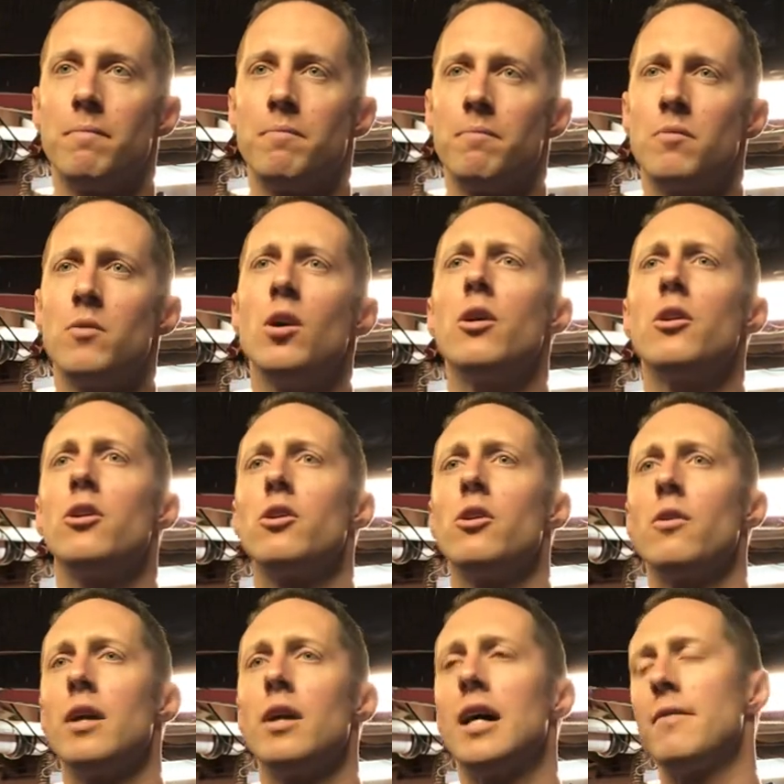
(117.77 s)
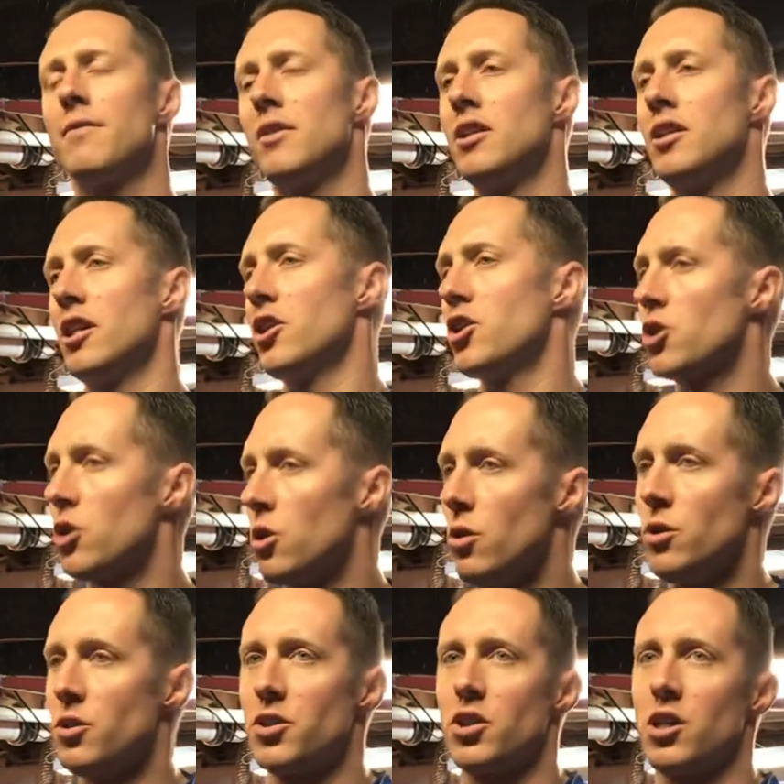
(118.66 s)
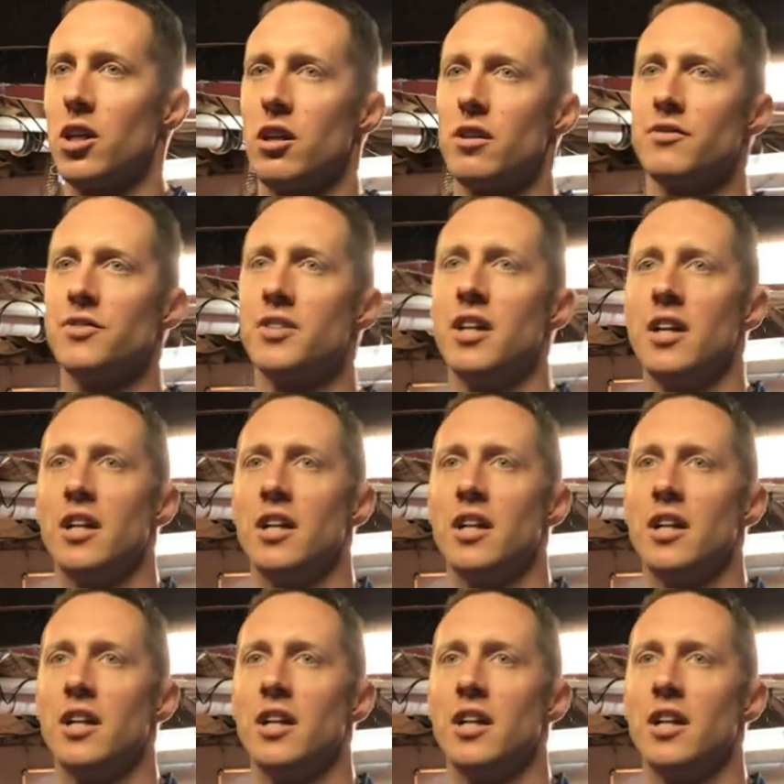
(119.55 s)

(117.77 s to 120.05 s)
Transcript: No, you don't have to ditch your old serves